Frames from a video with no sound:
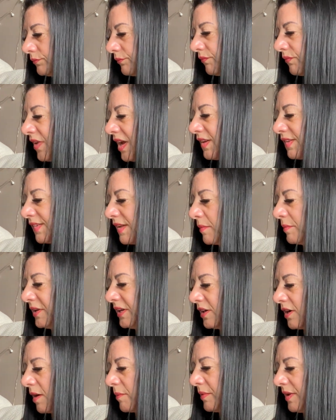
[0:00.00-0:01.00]
That's somebody
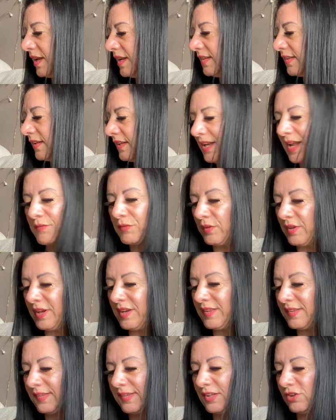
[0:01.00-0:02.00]
coming in to level the
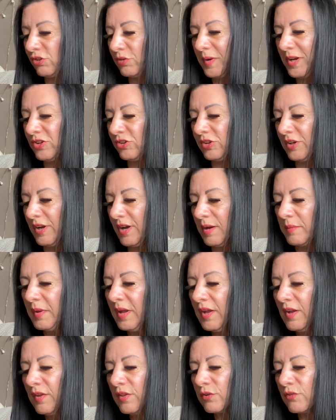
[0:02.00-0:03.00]
situation up.
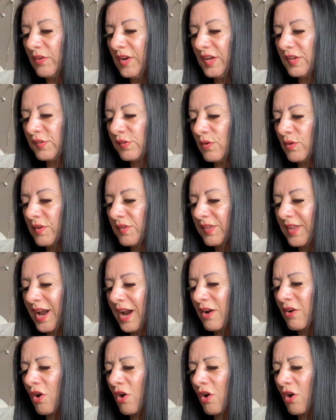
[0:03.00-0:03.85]
Three of Swords, they're